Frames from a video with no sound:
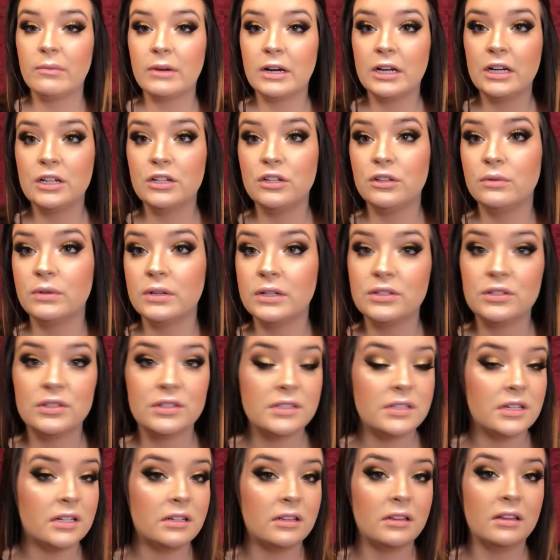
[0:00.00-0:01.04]
I'm gonna do is
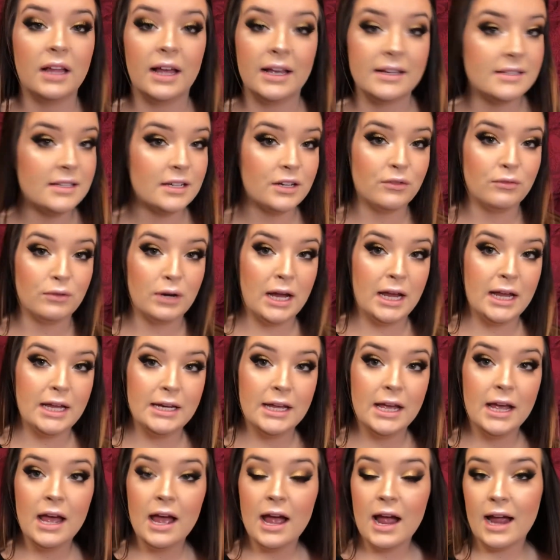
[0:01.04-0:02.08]
just a classic red.
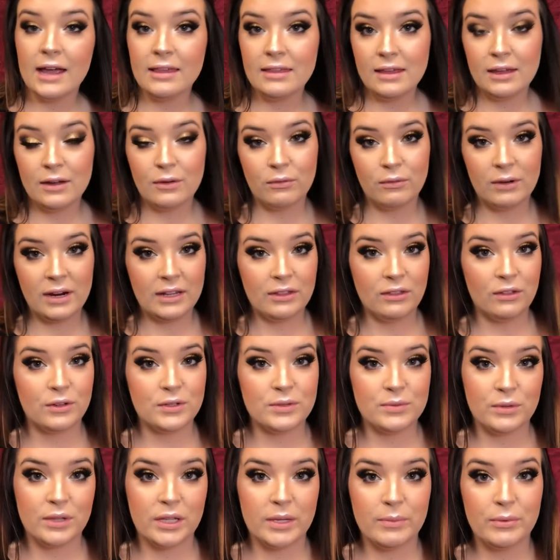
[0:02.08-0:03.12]
I think red
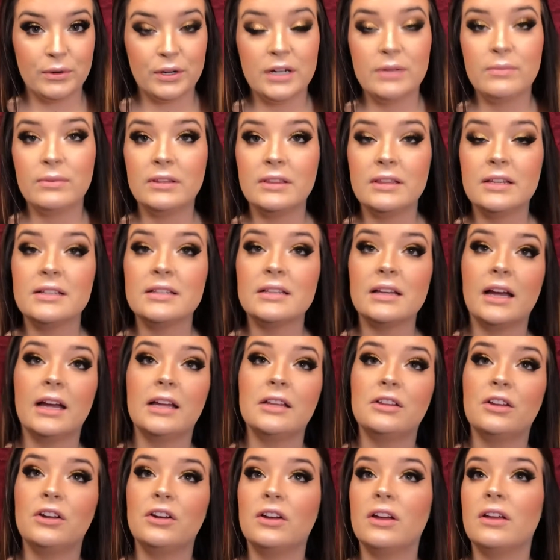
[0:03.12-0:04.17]
looks really pretty with this eye
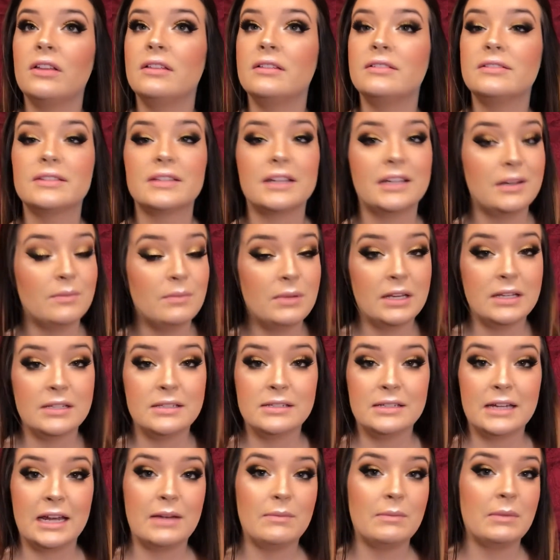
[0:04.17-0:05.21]
look. It's gonna be a
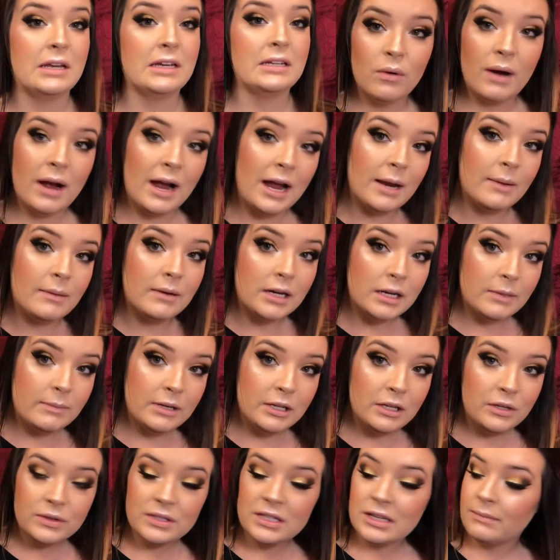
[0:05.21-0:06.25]
statement. I'm gonna be
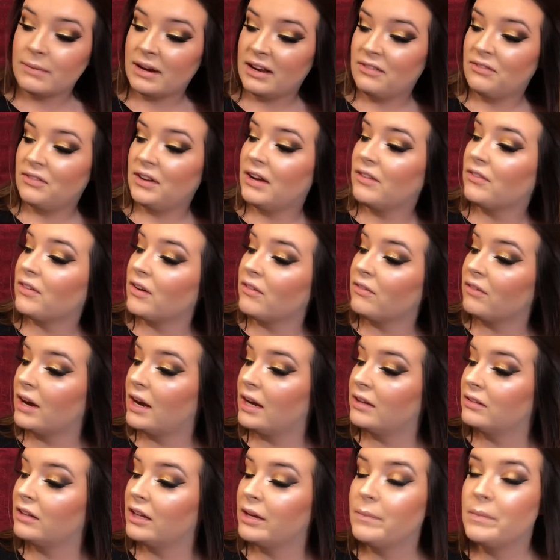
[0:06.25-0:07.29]
using my favorite
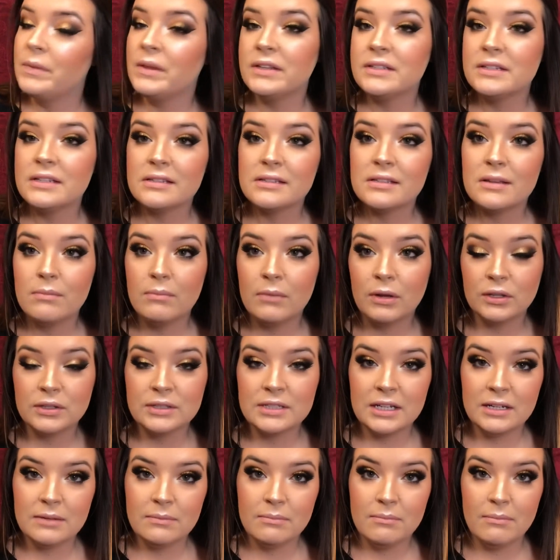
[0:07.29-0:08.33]
red lip. This is the
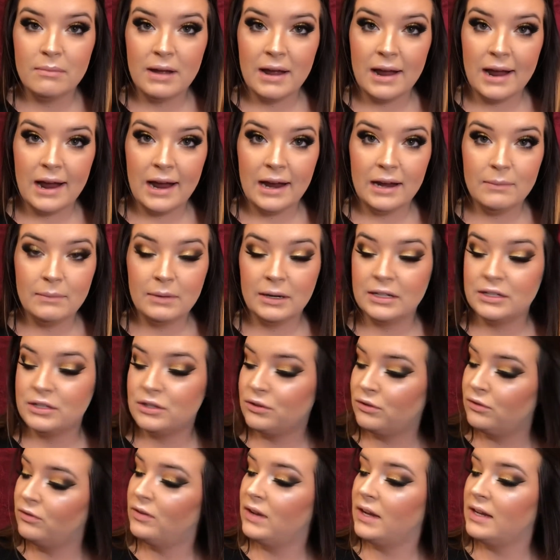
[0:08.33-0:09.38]
Melted Matte by
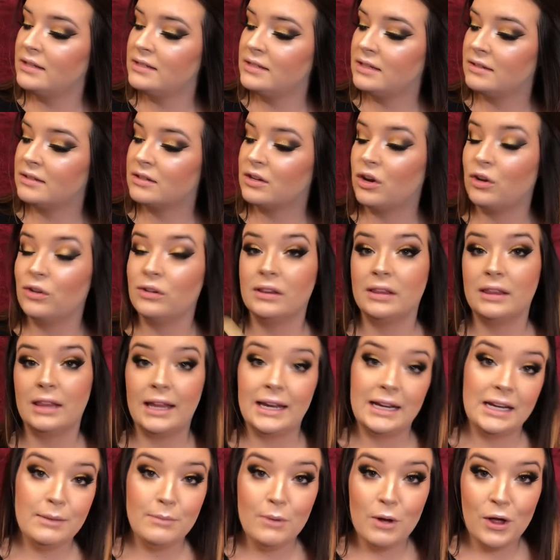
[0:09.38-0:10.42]
Too Faced. It's called
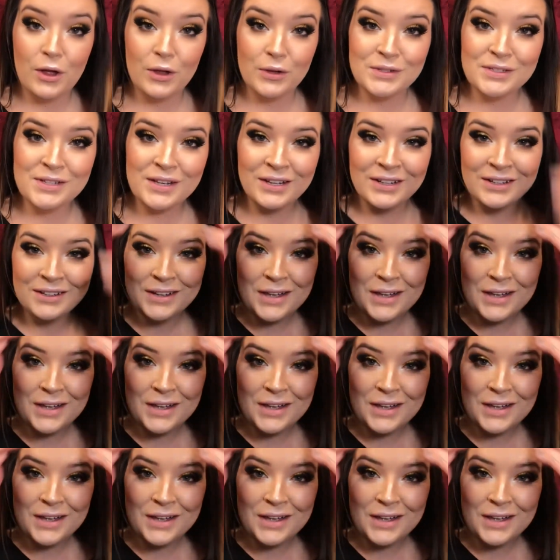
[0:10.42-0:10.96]
Lady Balls,